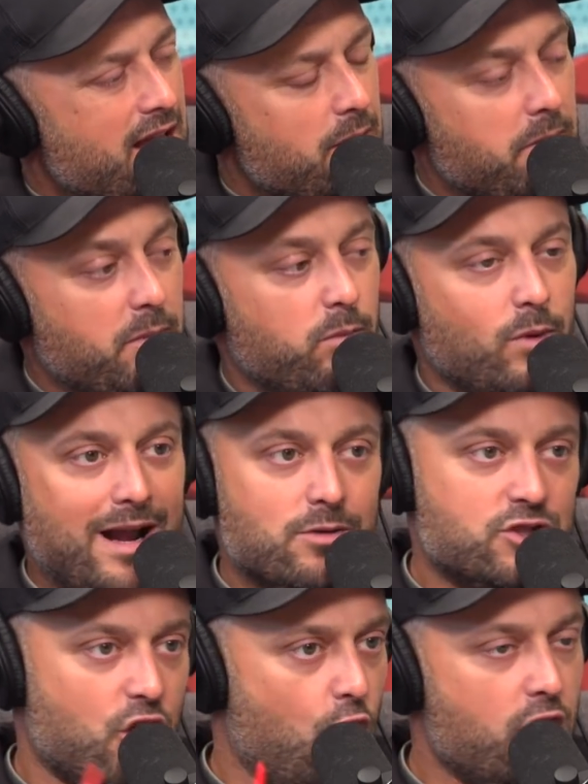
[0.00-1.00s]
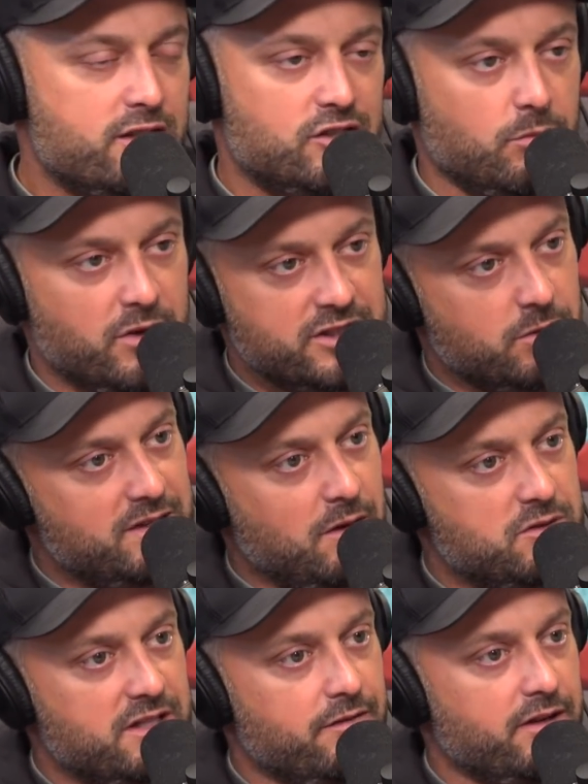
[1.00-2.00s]
When I was gone so much, I was
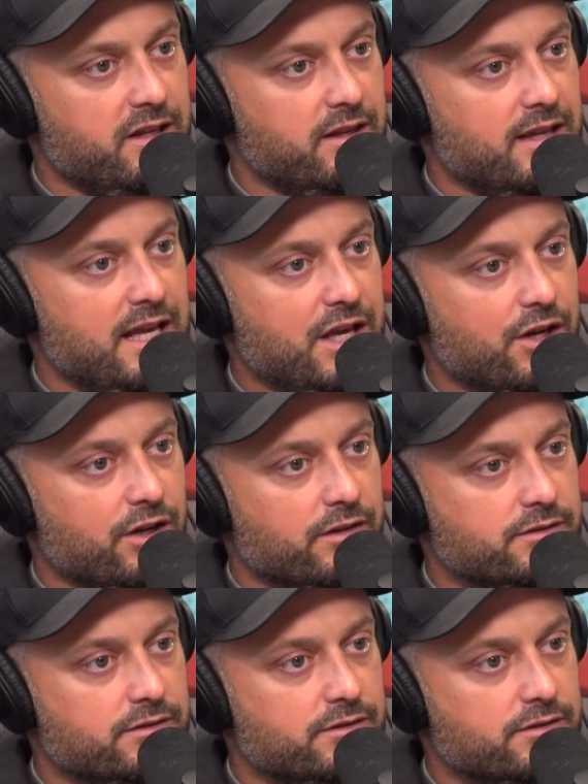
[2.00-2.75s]
never here.